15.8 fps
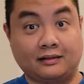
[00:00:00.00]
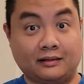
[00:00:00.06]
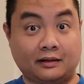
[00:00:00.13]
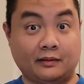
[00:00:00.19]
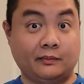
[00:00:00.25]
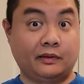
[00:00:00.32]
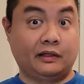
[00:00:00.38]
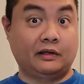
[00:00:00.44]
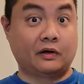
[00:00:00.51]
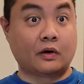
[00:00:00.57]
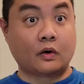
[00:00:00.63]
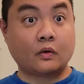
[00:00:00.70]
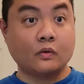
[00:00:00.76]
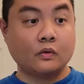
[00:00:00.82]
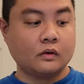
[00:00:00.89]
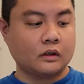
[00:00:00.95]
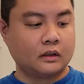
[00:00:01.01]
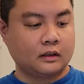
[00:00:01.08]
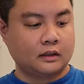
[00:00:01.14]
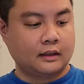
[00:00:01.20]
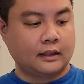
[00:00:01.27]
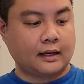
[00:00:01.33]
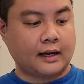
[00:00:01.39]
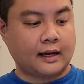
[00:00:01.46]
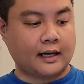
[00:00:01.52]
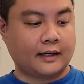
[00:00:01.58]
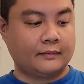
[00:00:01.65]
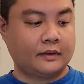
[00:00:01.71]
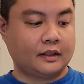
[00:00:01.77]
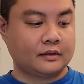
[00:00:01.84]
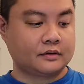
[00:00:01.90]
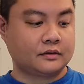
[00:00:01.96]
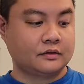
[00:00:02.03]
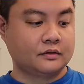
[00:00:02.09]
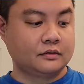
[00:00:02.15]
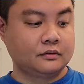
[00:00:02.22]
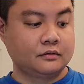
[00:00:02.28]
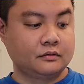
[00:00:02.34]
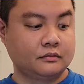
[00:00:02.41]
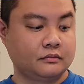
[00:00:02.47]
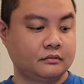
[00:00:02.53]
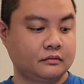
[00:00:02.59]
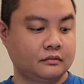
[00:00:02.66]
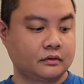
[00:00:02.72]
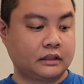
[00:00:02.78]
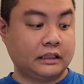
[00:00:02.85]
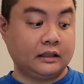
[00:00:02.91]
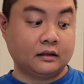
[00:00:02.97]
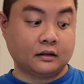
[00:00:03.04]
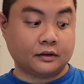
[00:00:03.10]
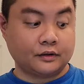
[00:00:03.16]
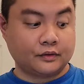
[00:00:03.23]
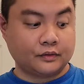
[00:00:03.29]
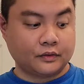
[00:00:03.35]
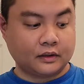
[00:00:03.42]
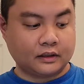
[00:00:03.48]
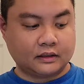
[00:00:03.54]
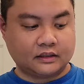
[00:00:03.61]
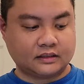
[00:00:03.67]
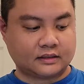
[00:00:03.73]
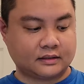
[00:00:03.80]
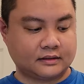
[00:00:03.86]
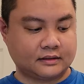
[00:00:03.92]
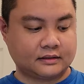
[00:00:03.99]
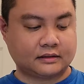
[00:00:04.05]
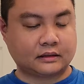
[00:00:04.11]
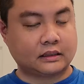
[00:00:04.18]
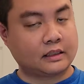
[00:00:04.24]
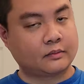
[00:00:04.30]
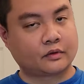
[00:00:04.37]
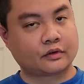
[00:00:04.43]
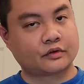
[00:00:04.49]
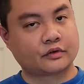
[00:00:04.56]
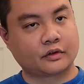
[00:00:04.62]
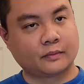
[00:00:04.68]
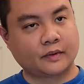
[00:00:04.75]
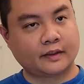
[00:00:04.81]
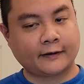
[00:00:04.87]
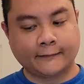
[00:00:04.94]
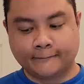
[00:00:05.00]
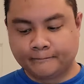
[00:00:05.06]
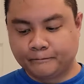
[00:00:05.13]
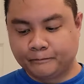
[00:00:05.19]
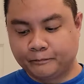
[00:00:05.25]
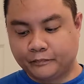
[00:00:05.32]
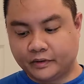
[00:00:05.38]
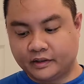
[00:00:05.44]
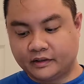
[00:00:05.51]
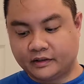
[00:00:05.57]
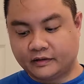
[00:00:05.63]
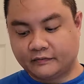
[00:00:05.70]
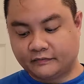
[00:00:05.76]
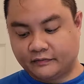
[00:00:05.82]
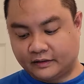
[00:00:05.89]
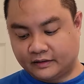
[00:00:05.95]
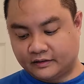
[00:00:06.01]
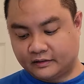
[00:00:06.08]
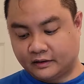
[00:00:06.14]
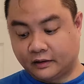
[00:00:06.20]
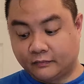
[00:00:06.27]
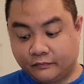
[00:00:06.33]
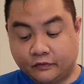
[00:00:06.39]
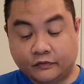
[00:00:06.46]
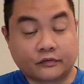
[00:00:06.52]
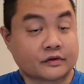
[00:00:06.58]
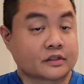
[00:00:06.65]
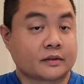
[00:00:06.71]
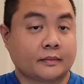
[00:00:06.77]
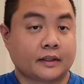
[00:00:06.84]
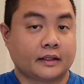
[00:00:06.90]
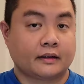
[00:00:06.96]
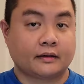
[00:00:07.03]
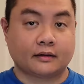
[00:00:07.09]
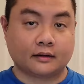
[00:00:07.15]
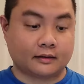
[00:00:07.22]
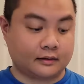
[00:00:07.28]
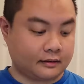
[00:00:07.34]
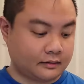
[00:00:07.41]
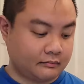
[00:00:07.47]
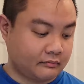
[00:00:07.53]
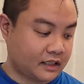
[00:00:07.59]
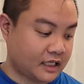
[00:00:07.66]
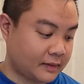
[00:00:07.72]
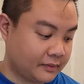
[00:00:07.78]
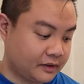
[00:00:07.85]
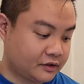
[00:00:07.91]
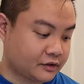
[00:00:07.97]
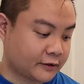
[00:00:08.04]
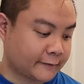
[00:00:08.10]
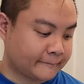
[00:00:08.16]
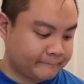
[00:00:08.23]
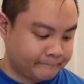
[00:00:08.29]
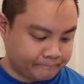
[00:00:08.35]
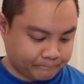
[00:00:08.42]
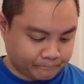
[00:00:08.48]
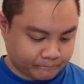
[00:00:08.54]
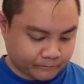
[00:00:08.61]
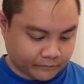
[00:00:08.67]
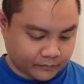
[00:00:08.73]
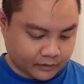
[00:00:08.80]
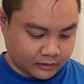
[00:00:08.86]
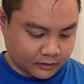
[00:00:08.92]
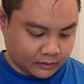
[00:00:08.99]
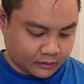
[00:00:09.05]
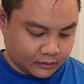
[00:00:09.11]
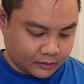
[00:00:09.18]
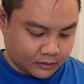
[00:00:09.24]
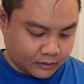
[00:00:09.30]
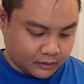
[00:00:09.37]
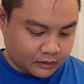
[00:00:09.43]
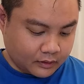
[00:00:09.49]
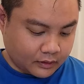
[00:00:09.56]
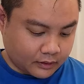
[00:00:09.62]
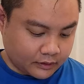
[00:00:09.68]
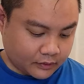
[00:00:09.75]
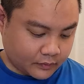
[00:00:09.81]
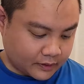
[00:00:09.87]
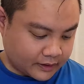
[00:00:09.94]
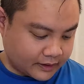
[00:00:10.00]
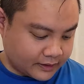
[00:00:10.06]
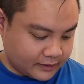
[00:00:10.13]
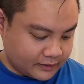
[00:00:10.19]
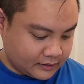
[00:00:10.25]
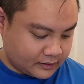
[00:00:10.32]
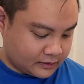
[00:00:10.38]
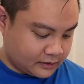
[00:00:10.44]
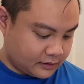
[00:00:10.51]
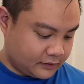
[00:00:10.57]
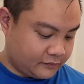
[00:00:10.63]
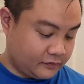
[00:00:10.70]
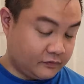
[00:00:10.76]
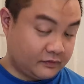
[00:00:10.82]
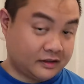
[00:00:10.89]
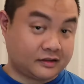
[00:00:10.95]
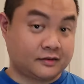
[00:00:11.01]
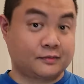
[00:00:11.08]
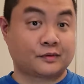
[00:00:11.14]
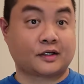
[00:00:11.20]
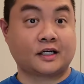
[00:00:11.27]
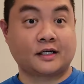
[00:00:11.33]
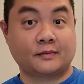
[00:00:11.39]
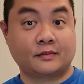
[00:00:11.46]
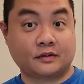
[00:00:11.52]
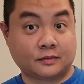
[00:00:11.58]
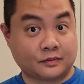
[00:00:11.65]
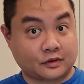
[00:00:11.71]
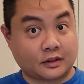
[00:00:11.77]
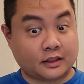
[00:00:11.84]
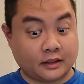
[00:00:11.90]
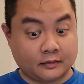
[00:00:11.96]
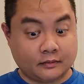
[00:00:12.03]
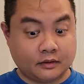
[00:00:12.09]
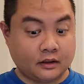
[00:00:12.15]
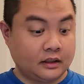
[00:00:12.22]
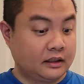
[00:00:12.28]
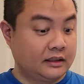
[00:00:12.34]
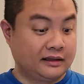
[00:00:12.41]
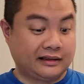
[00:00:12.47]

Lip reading: I'm not too keen on doing it just because it's a lot more trimming, but if that's helpful for somebody, then happy to try. Otherwise, if you're not subscribed, subscribe, like, please, that would be